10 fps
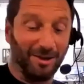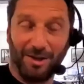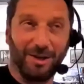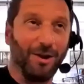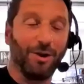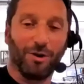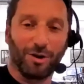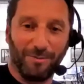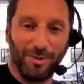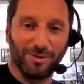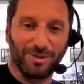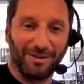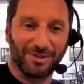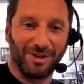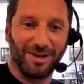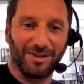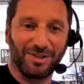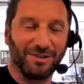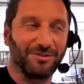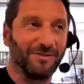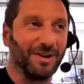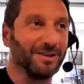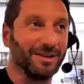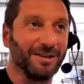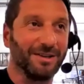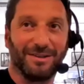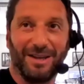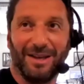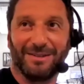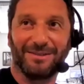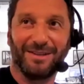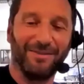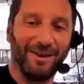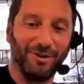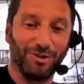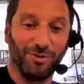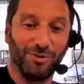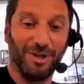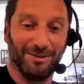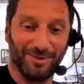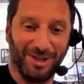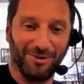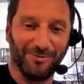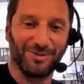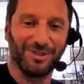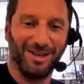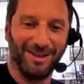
a long commute outside of the centre of London, and they're enjoying themselves